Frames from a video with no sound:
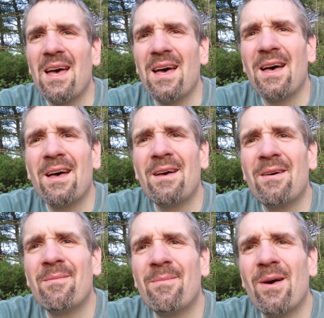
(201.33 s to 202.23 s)

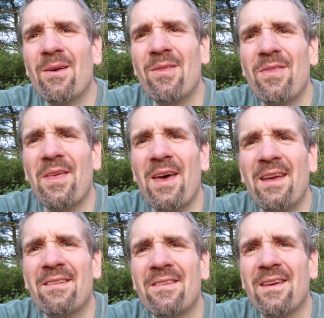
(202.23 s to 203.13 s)
Um, other than
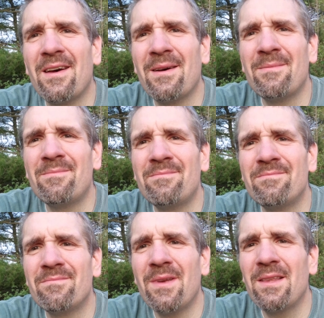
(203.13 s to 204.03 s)
that. Uh,
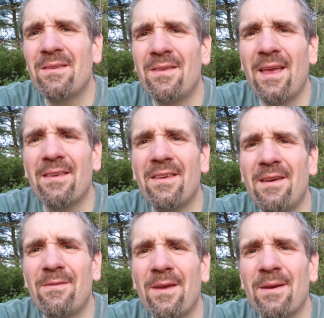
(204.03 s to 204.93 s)
it's a nice
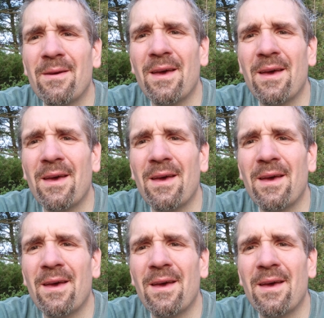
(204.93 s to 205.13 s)
evening.